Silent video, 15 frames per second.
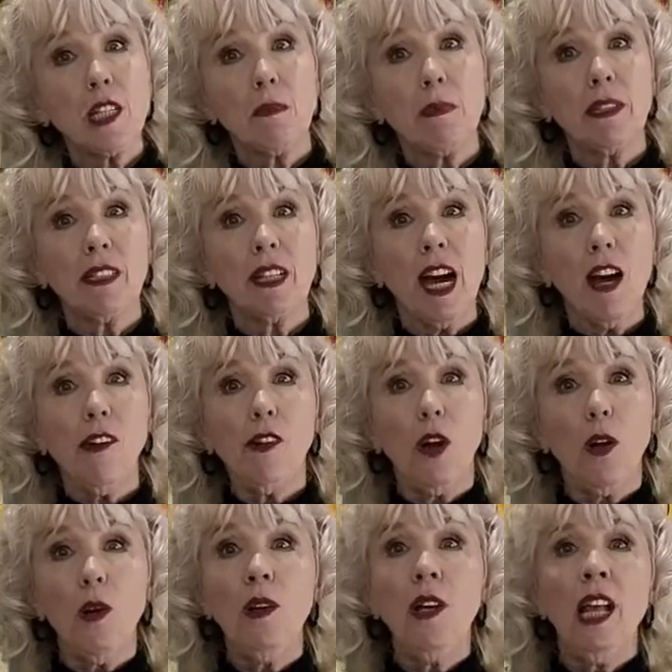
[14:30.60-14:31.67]

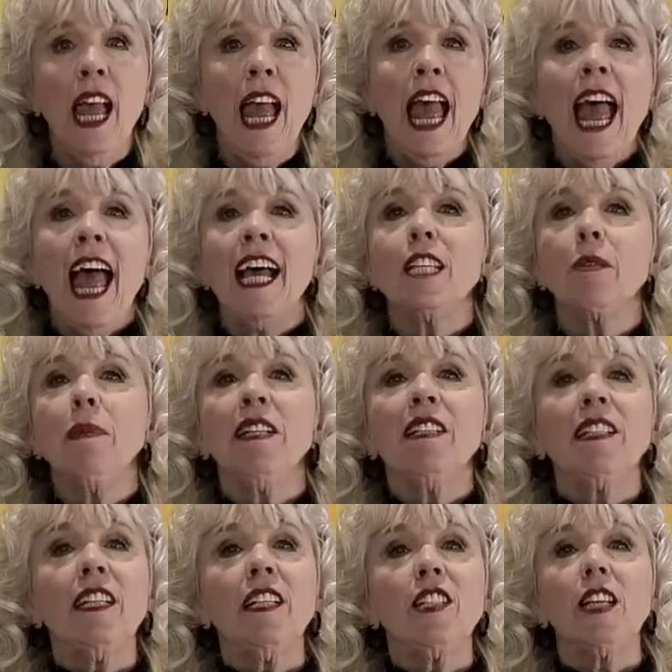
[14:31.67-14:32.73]
Spadaro has been
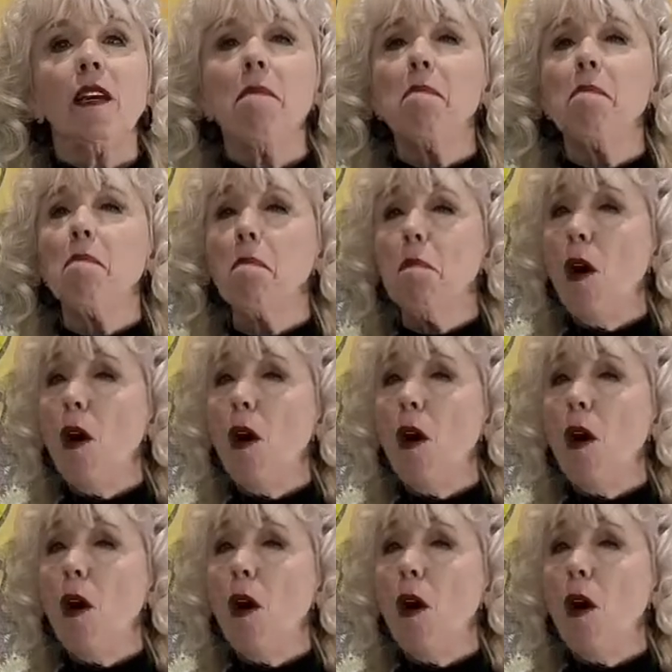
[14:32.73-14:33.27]
teaching